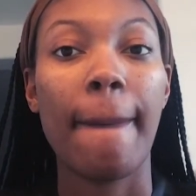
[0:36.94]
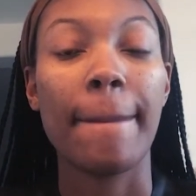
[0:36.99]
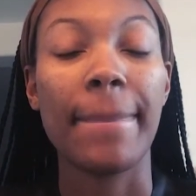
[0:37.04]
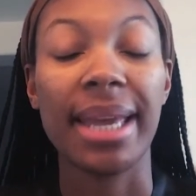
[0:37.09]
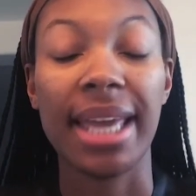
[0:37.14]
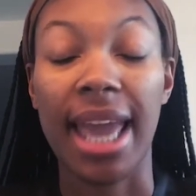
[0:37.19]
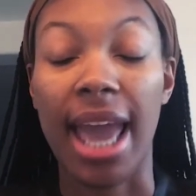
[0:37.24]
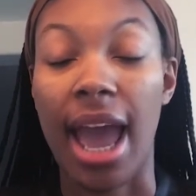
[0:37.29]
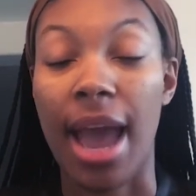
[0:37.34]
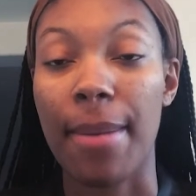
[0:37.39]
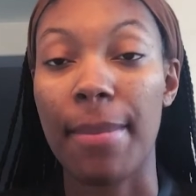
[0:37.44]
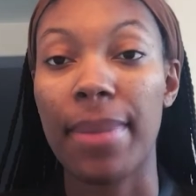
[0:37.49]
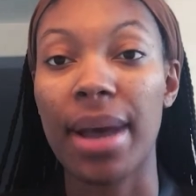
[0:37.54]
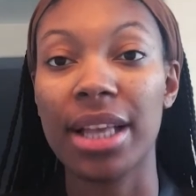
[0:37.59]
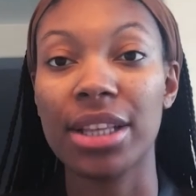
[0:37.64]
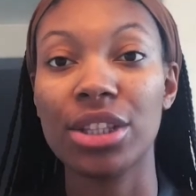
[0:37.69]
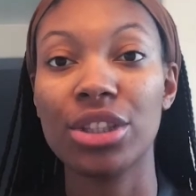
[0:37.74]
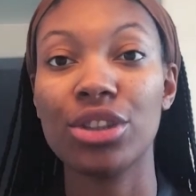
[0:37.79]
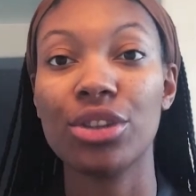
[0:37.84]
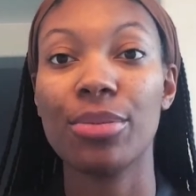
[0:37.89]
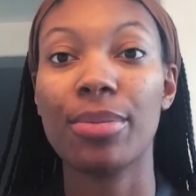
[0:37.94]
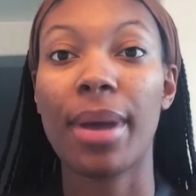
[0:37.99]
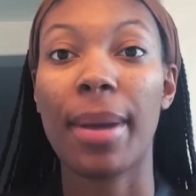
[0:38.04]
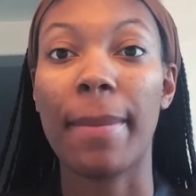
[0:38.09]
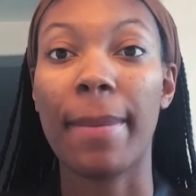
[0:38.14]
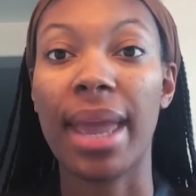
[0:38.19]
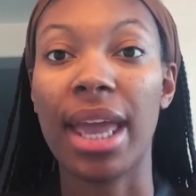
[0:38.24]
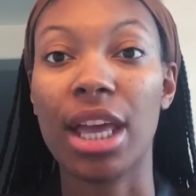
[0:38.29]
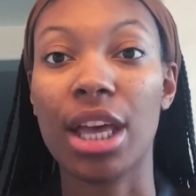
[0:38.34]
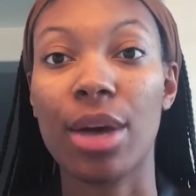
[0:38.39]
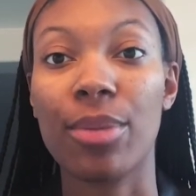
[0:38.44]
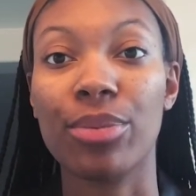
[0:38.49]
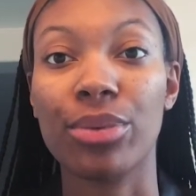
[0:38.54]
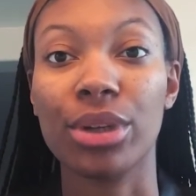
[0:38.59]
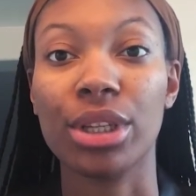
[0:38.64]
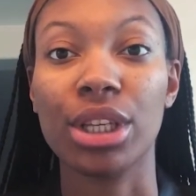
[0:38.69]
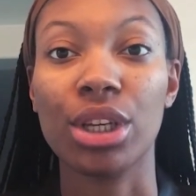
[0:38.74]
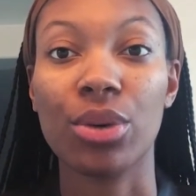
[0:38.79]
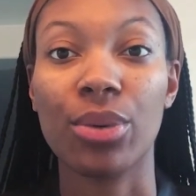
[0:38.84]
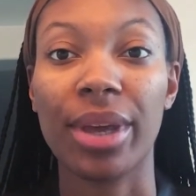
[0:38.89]
yeah, I'm about to do my makeup
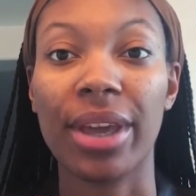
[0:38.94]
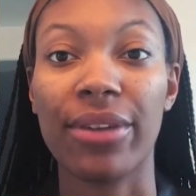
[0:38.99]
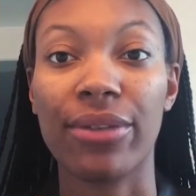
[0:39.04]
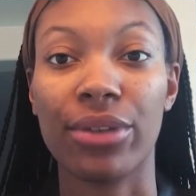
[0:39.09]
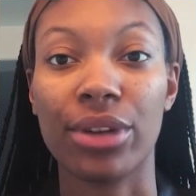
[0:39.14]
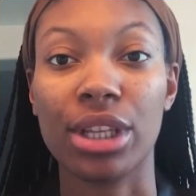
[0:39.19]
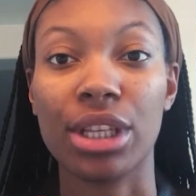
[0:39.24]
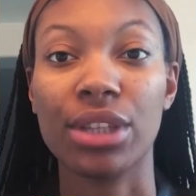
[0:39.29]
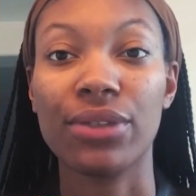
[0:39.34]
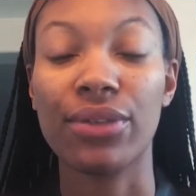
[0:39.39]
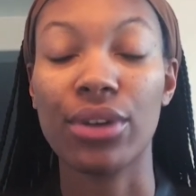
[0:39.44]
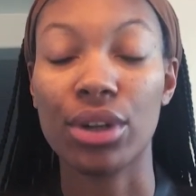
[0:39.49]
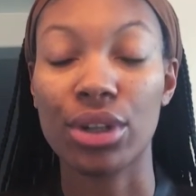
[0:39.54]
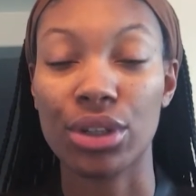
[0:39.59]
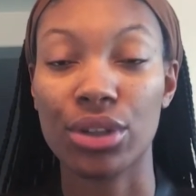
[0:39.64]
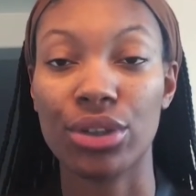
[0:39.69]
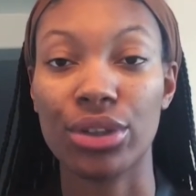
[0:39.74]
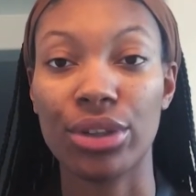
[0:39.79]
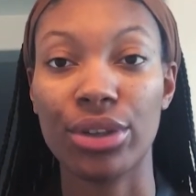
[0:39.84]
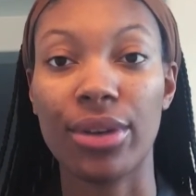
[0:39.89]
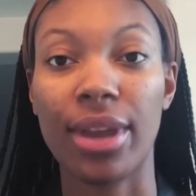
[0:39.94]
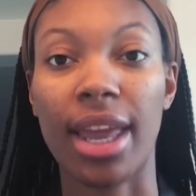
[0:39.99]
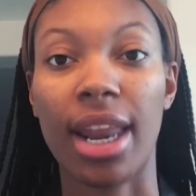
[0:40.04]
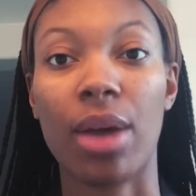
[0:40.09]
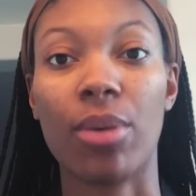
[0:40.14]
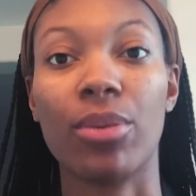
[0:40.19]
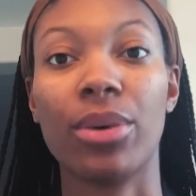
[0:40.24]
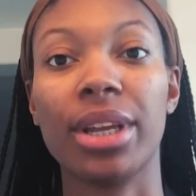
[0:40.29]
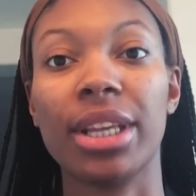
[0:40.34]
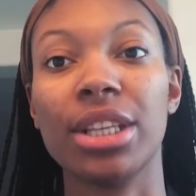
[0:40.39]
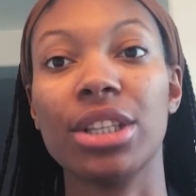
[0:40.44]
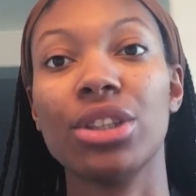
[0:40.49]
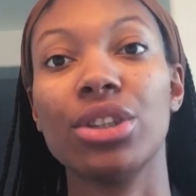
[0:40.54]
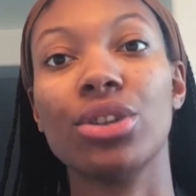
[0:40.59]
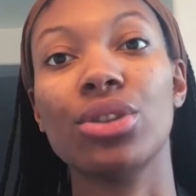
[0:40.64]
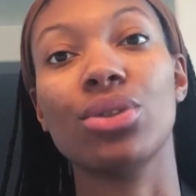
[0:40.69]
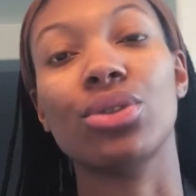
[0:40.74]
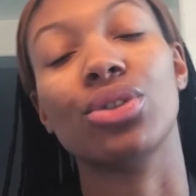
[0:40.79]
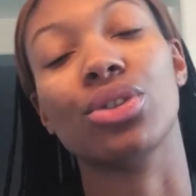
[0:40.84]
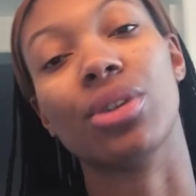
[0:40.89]
really quick for this photo shoot, and I wanted
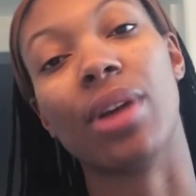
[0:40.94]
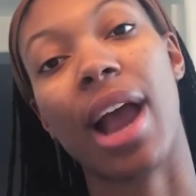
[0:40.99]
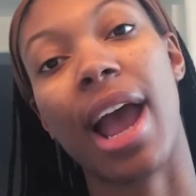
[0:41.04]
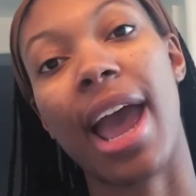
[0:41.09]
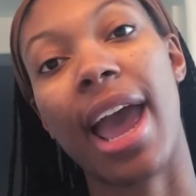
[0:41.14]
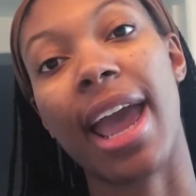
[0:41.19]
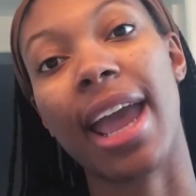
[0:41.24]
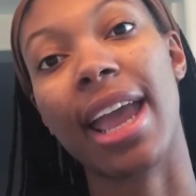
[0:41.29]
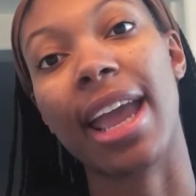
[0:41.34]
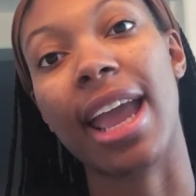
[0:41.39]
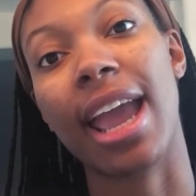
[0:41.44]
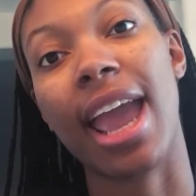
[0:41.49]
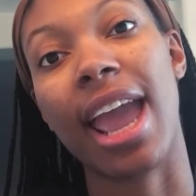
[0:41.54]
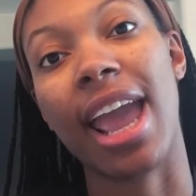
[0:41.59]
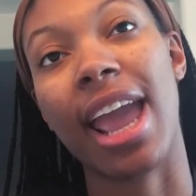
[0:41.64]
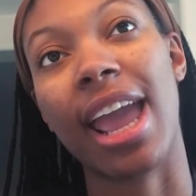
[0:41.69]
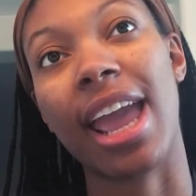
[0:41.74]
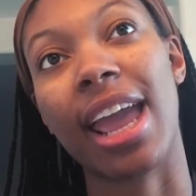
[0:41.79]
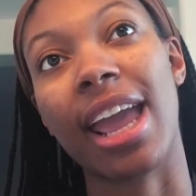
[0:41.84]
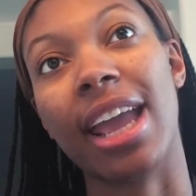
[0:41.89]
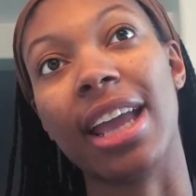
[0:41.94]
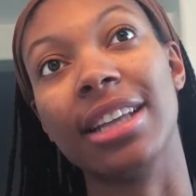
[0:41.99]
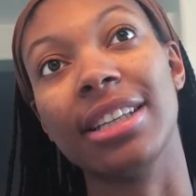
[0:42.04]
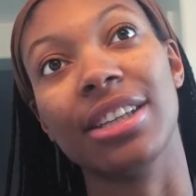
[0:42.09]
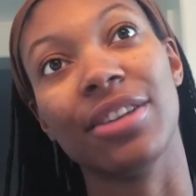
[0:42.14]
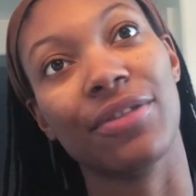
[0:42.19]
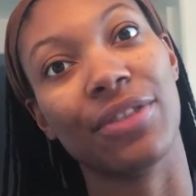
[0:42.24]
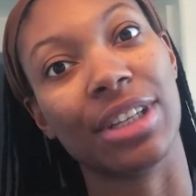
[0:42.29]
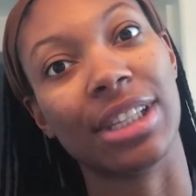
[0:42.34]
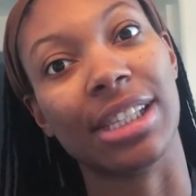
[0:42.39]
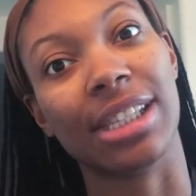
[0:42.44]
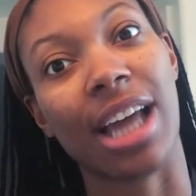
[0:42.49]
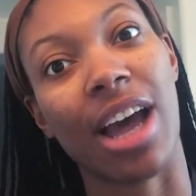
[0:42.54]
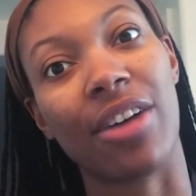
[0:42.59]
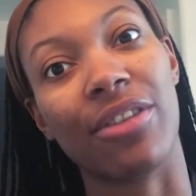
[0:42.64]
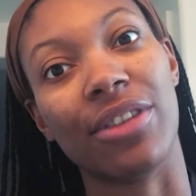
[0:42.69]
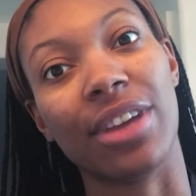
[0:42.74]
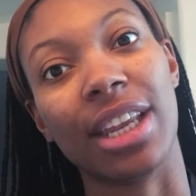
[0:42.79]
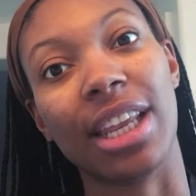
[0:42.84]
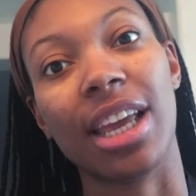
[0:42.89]
to try a different style
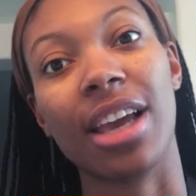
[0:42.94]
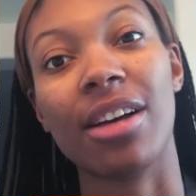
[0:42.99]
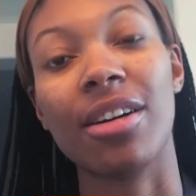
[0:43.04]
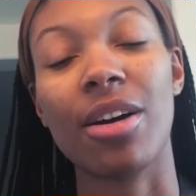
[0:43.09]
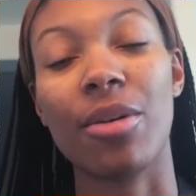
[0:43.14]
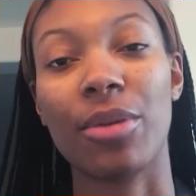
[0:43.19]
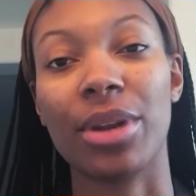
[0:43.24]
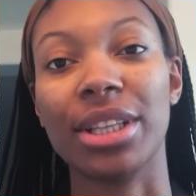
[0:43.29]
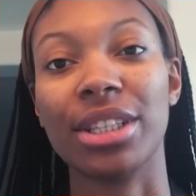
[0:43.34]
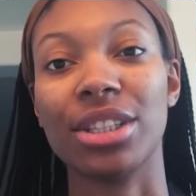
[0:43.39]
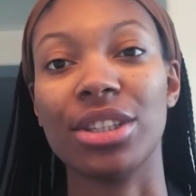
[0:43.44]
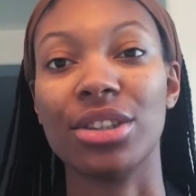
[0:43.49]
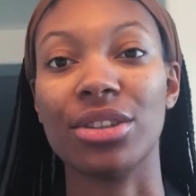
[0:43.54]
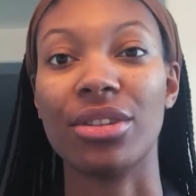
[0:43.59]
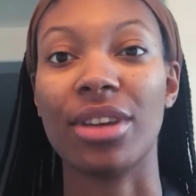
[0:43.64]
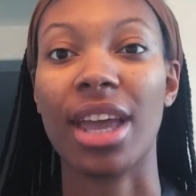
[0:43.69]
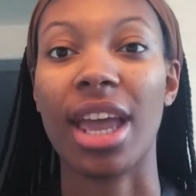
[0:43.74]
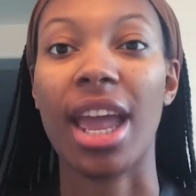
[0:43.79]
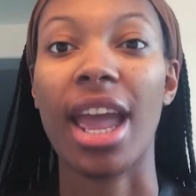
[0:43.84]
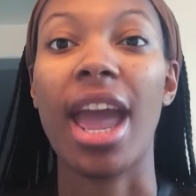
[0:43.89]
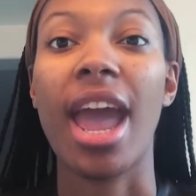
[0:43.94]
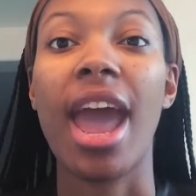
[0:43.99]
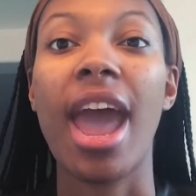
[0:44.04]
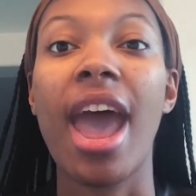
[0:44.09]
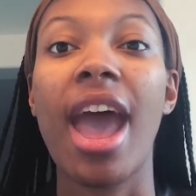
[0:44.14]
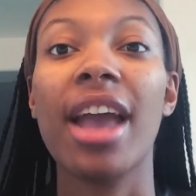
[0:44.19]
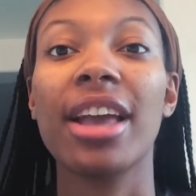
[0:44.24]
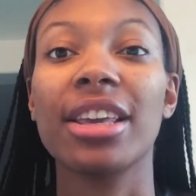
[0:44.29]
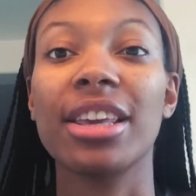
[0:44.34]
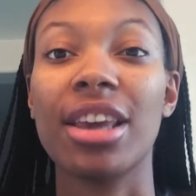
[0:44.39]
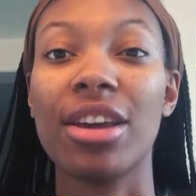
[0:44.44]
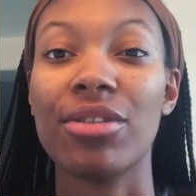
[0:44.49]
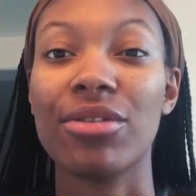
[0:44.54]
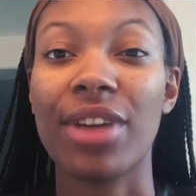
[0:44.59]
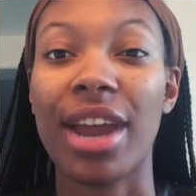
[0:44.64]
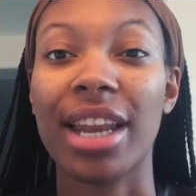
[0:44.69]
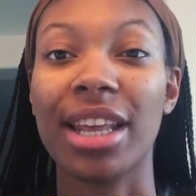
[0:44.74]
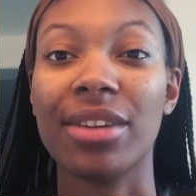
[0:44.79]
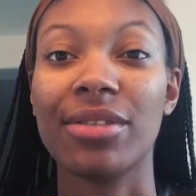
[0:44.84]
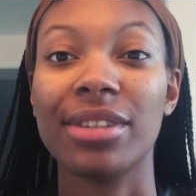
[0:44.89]
video. I wanted to do a get
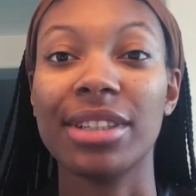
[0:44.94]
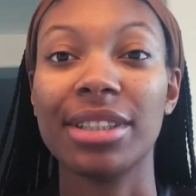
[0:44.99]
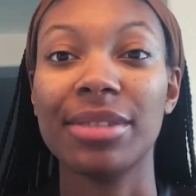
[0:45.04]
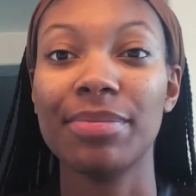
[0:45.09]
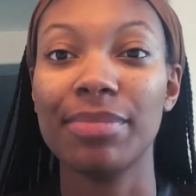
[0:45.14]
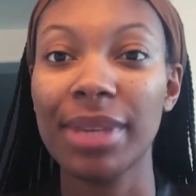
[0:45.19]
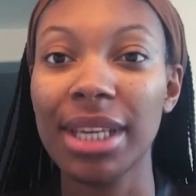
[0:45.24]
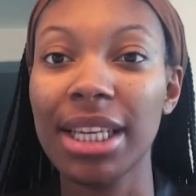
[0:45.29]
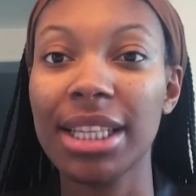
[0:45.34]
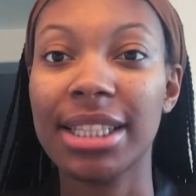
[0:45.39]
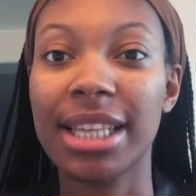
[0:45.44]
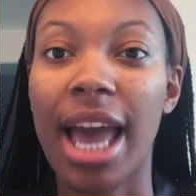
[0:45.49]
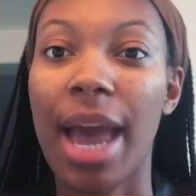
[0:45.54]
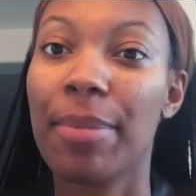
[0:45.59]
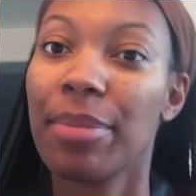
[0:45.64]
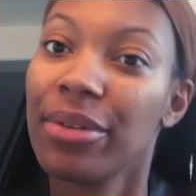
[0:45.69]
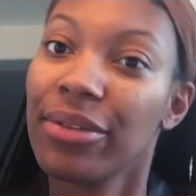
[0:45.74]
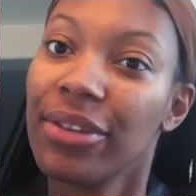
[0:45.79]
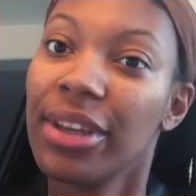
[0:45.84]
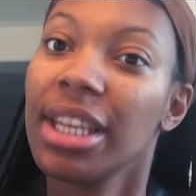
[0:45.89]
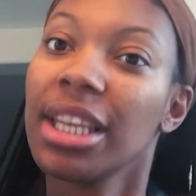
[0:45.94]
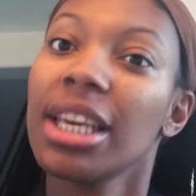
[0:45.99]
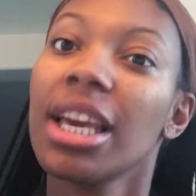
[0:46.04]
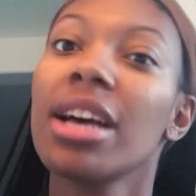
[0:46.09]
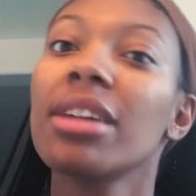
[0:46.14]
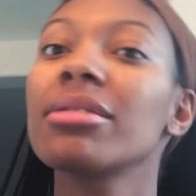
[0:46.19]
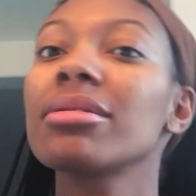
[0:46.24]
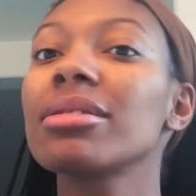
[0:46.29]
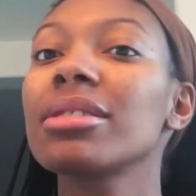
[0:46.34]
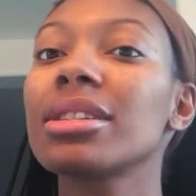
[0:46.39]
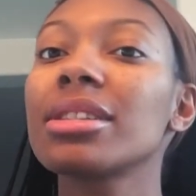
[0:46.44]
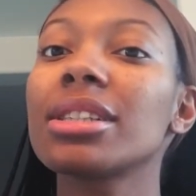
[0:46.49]
ready with me type of videos.